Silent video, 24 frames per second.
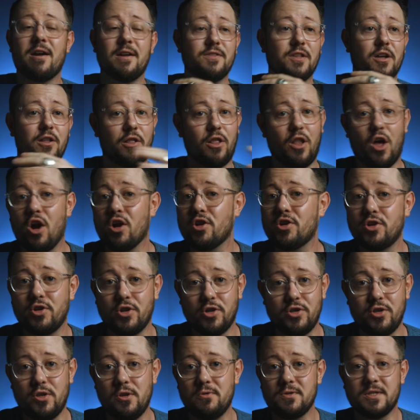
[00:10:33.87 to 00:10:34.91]
And the longer you
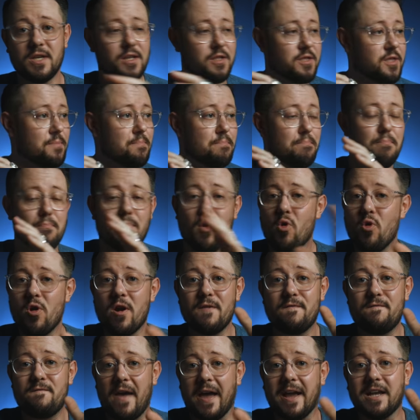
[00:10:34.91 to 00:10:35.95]
use it, the more
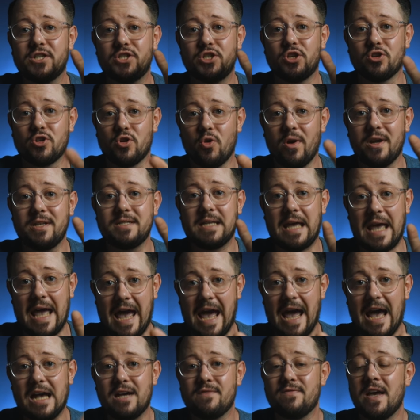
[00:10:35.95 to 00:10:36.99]
effects you're going to
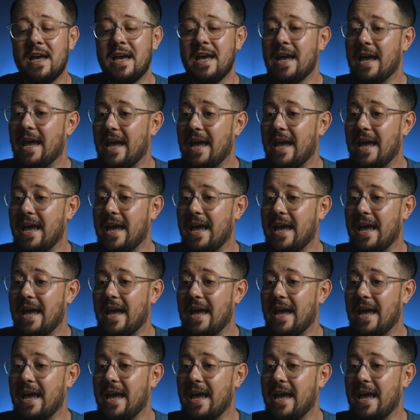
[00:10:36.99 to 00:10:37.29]
have.